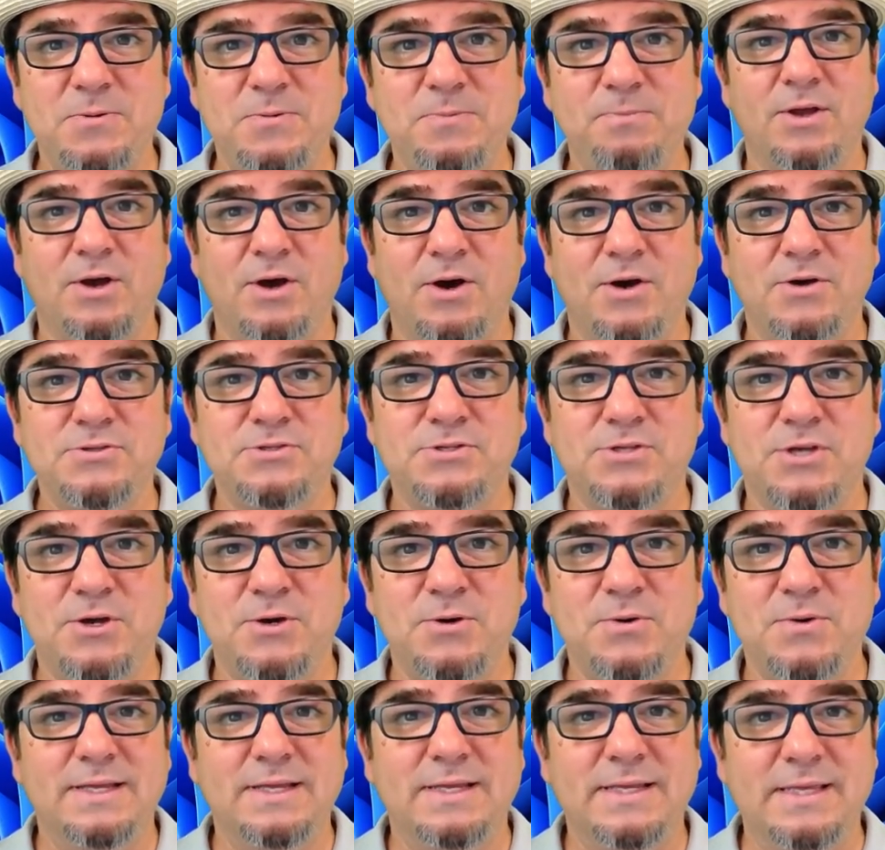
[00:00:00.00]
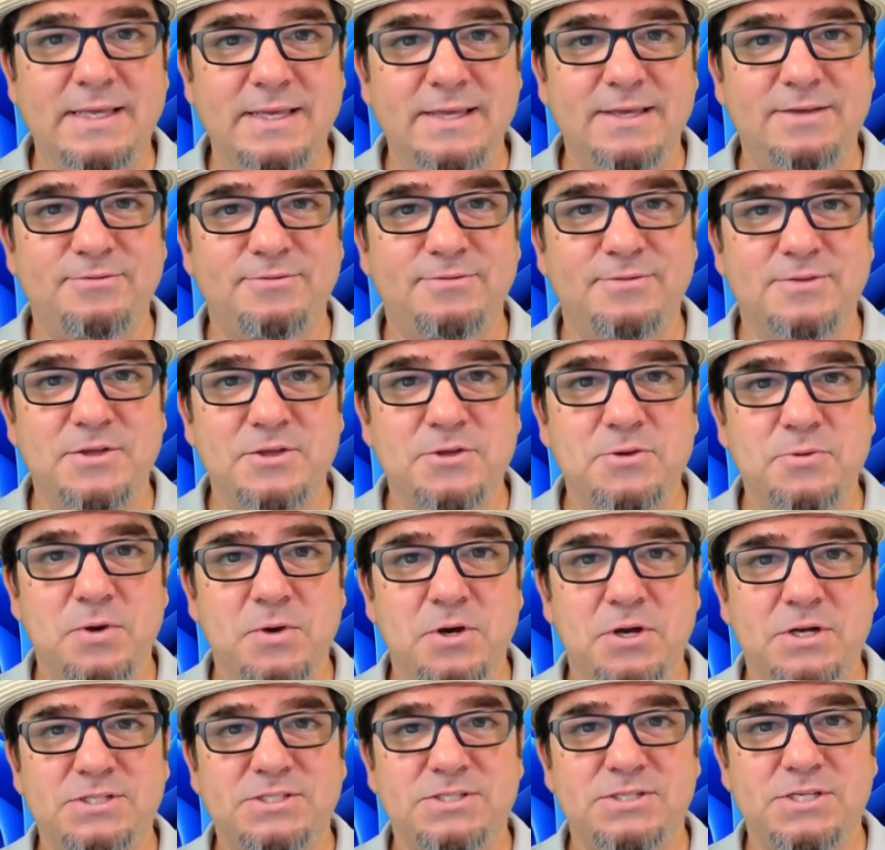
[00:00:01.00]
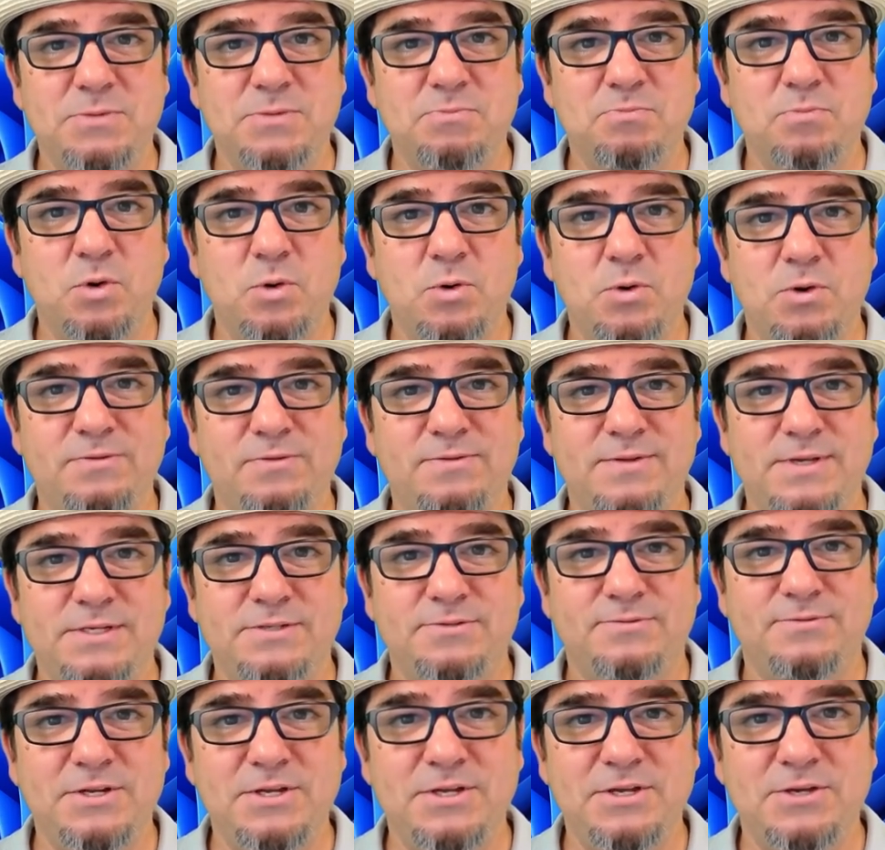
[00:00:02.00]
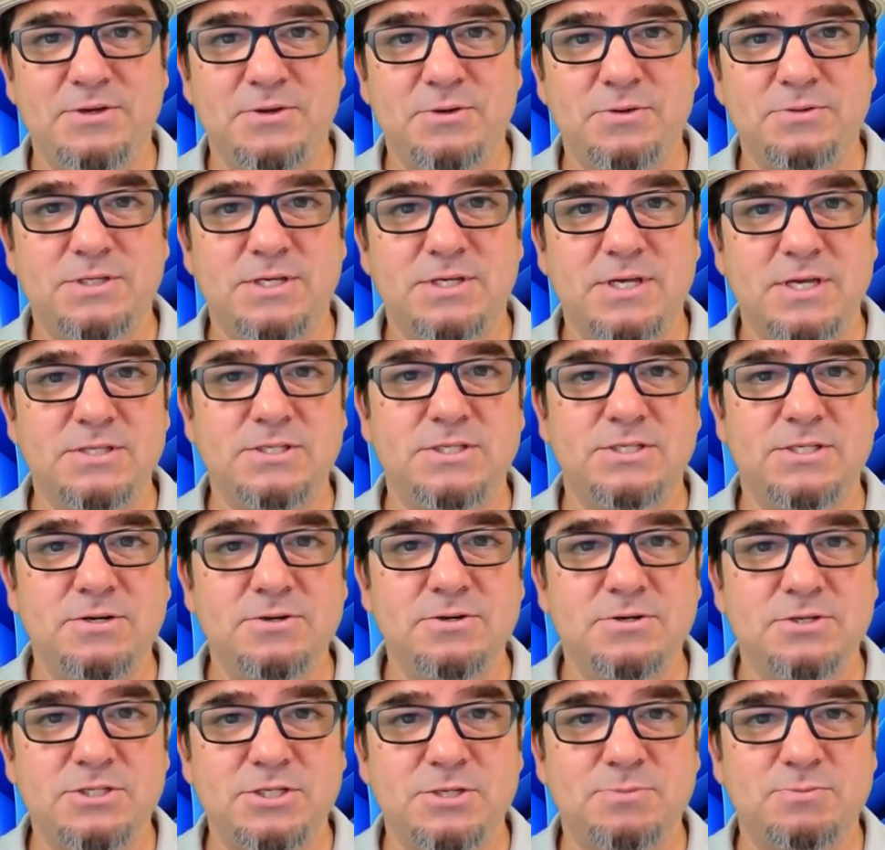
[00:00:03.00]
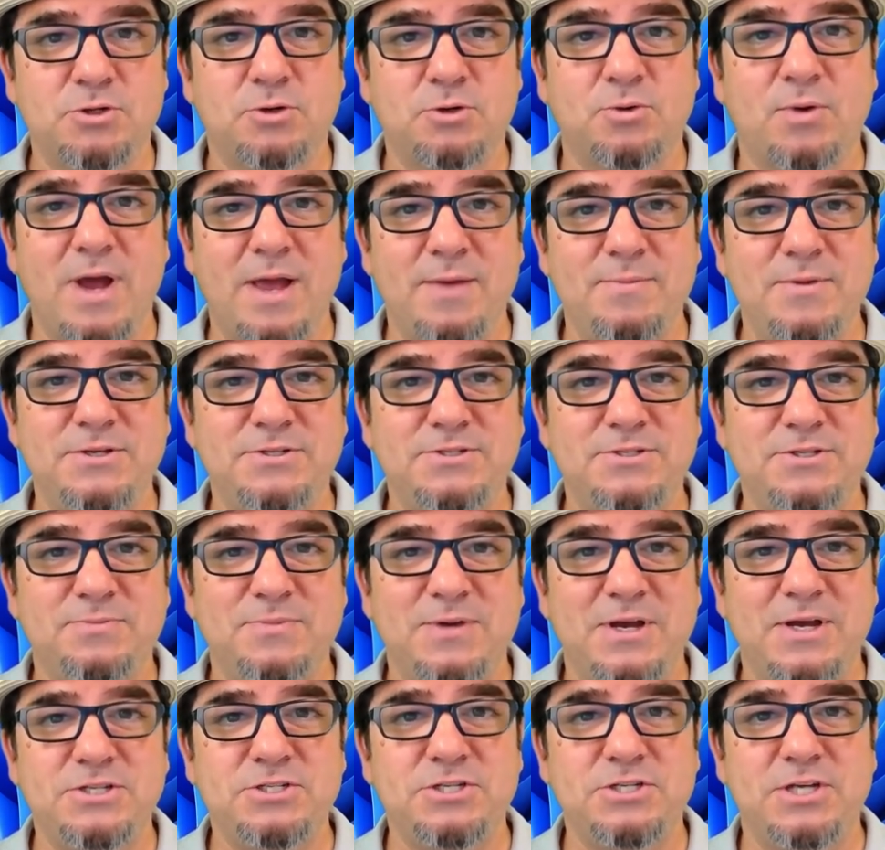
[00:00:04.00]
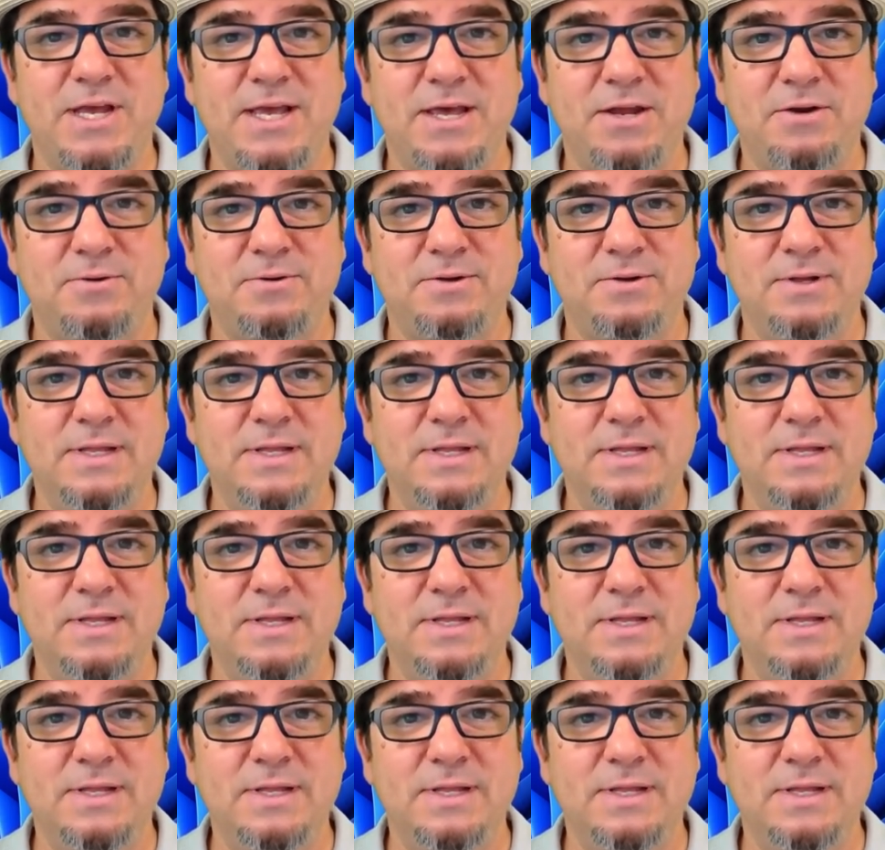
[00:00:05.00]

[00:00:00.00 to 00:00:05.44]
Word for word: Also, if you want to see more of these videos, consider subscribing to my channel